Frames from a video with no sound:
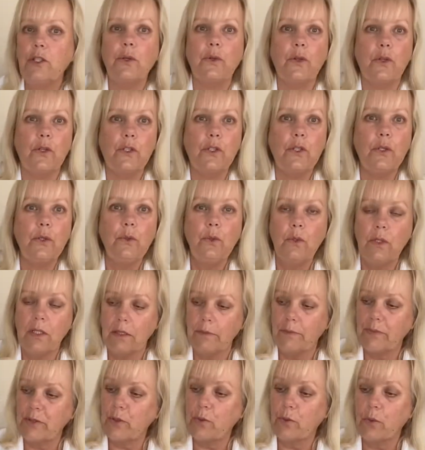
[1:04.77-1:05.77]

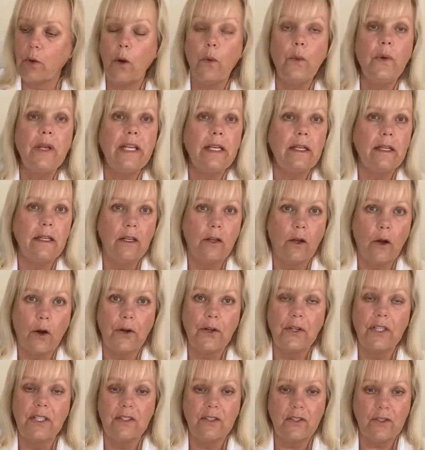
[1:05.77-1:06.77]
tulips growing in
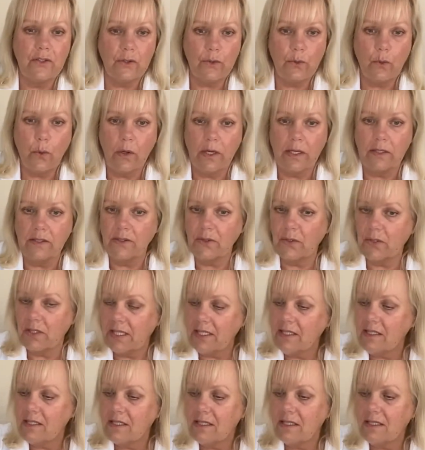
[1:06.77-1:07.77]
garden soil, so
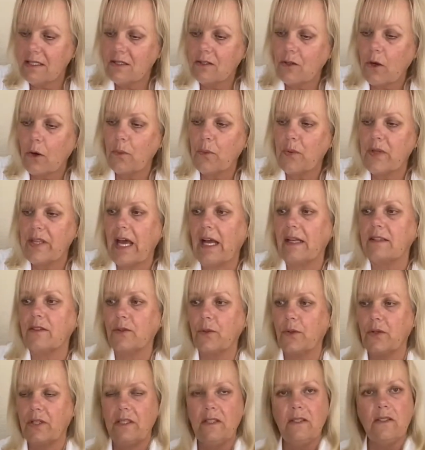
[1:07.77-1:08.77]
let's just start with that.
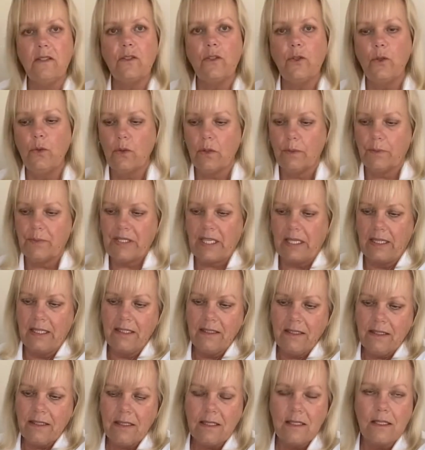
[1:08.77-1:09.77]
So these tulips, and
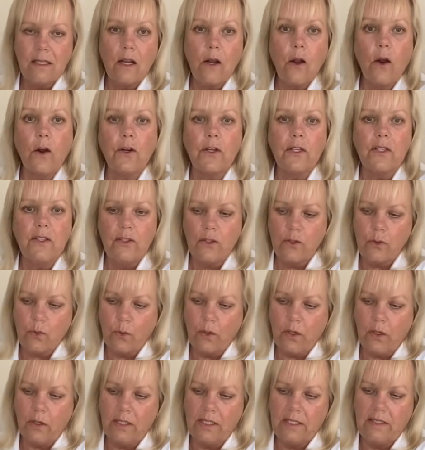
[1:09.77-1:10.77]
this is the garden
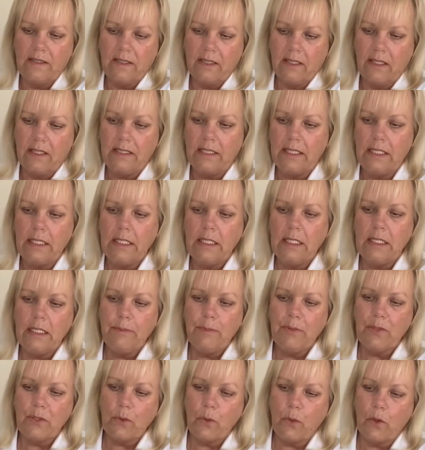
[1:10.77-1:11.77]
soil. It's the deep
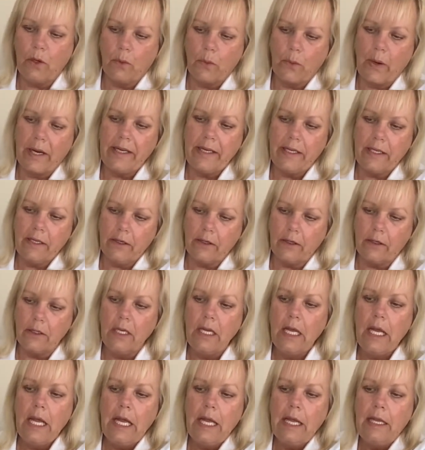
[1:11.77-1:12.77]
soil right here.
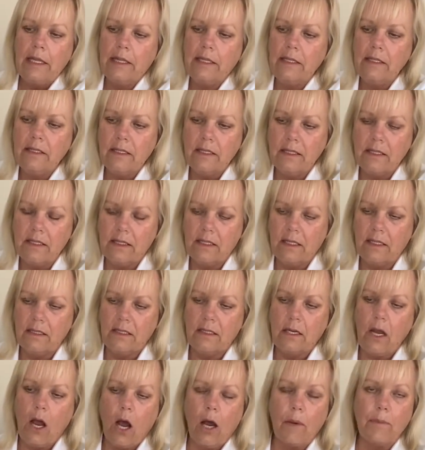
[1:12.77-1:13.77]
This is the
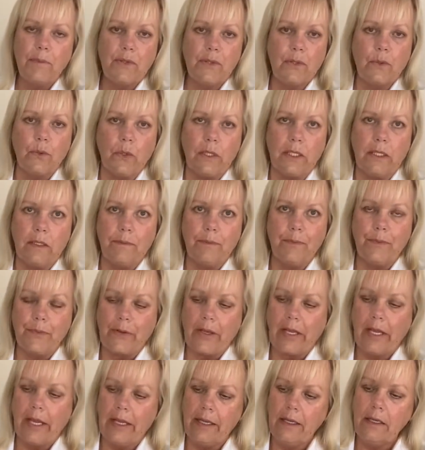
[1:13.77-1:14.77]
topsoil,
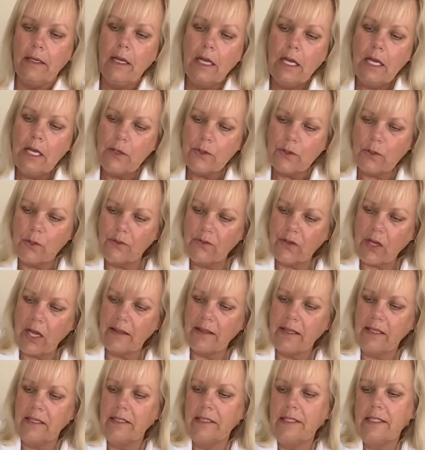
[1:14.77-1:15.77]
okay? So you've got
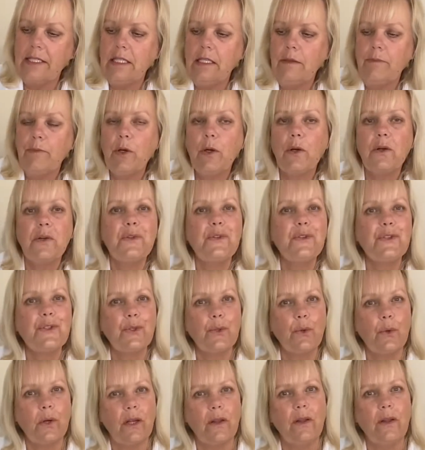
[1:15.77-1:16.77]
the deep garden soil.